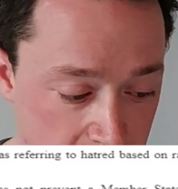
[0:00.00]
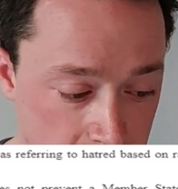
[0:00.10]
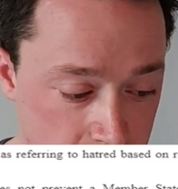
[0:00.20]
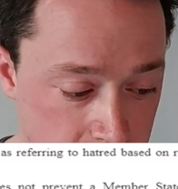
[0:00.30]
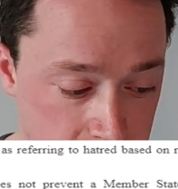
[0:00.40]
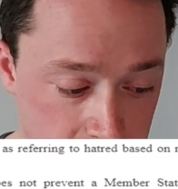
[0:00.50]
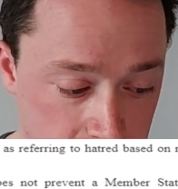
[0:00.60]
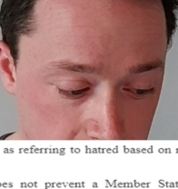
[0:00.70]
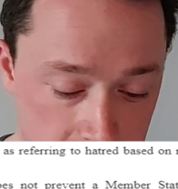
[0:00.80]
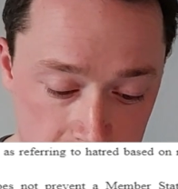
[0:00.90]
page of it
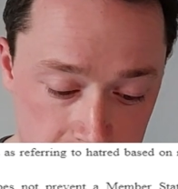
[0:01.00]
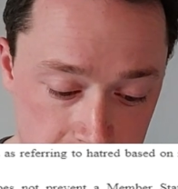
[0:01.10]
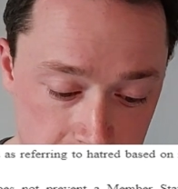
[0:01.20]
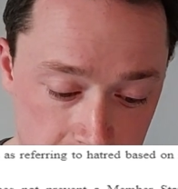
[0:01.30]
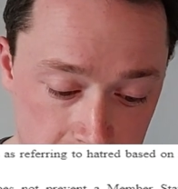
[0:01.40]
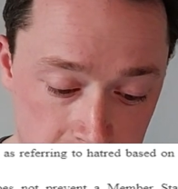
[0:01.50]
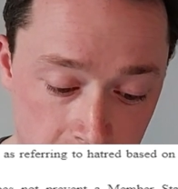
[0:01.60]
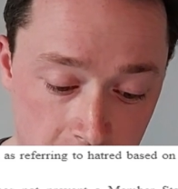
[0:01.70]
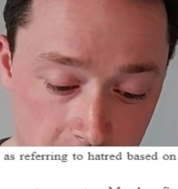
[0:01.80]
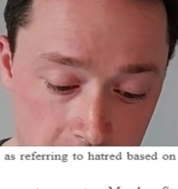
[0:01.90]
is that
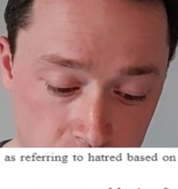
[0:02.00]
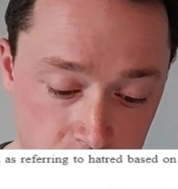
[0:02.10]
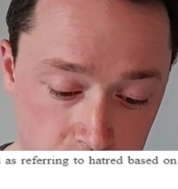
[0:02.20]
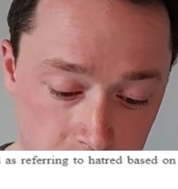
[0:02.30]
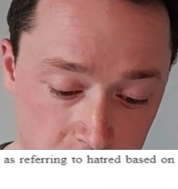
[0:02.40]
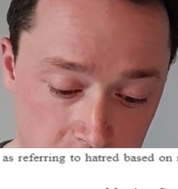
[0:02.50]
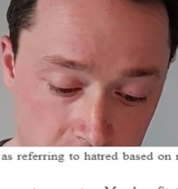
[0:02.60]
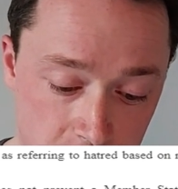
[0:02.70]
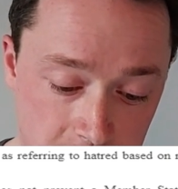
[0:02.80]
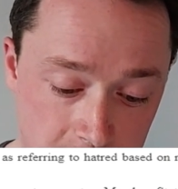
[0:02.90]
hatred should be
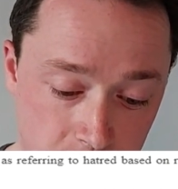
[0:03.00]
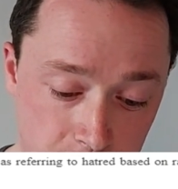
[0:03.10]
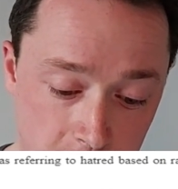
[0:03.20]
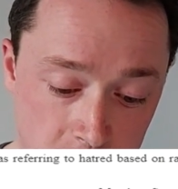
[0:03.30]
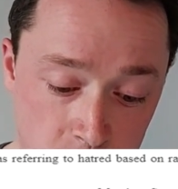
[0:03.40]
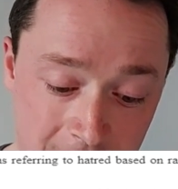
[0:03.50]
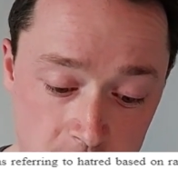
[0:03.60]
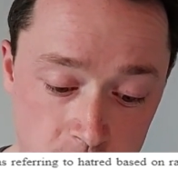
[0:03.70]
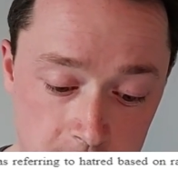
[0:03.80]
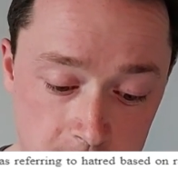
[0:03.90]
understood as referring to
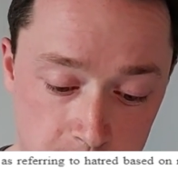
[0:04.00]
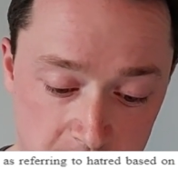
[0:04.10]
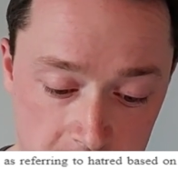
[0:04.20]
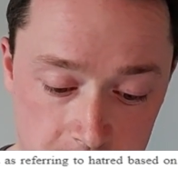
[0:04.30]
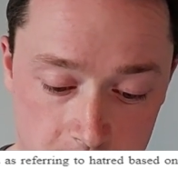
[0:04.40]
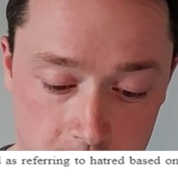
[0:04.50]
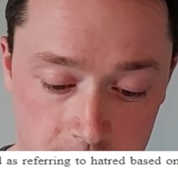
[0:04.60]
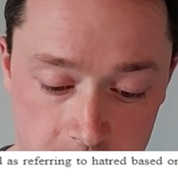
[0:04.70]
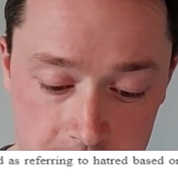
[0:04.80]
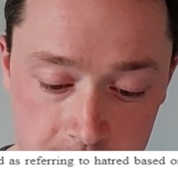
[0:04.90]
hatred based
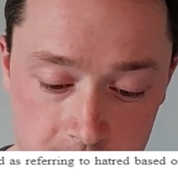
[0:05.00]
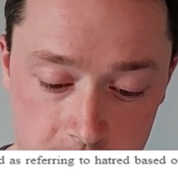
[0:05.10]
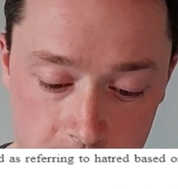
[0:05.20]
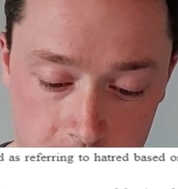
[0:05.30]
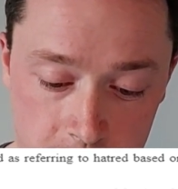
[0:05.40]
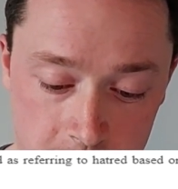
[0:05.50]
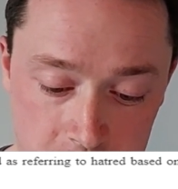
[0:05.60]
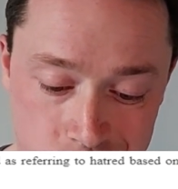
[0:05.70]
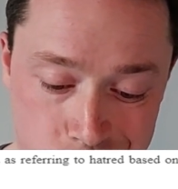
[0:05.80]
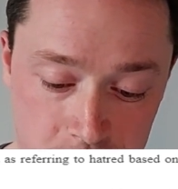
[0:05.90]
on race, color,
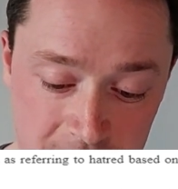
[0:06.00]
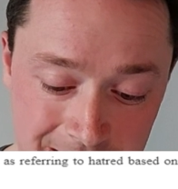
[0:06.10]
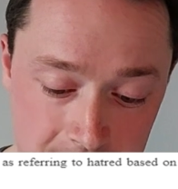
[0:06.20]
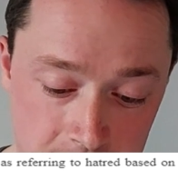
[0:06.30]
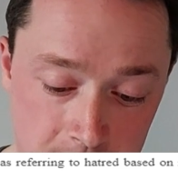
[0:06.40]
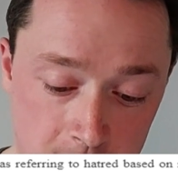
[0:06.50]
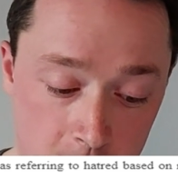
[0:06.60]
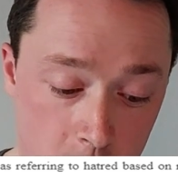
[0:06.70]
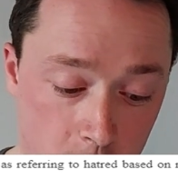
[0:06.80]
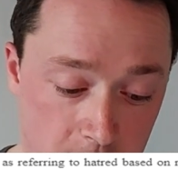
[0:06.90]
religion, descent,
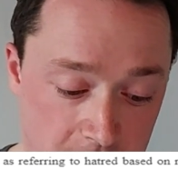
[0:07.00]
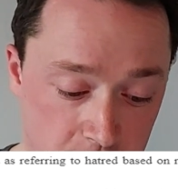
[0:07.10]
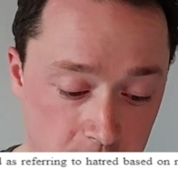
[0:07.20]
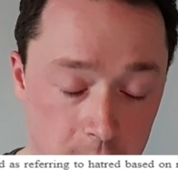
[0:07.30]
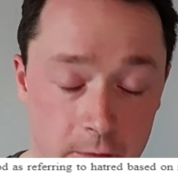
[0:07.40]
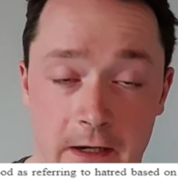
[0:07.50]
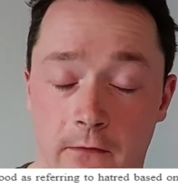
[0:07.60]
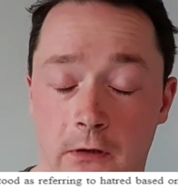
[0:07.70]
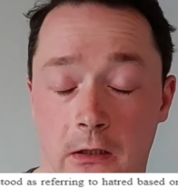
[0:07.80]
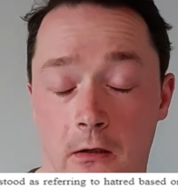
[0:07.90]
or national or
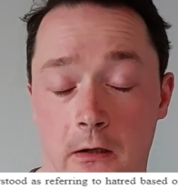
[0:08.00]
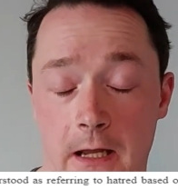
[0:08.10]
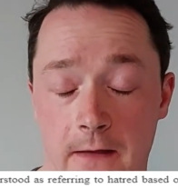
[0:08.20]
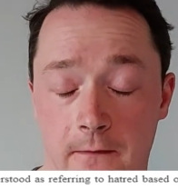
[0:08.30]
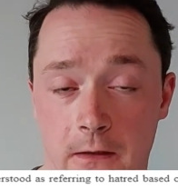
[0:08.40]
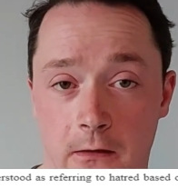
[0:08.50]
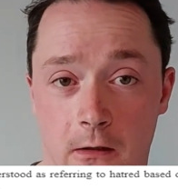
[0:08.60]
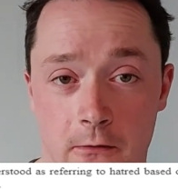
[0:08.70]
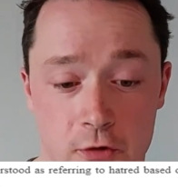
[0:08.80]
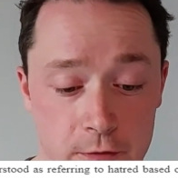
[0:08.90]
ethnic
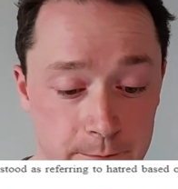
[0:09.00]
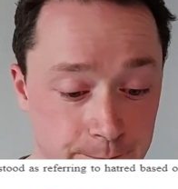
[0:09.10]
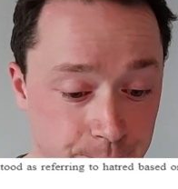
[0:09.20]
origin.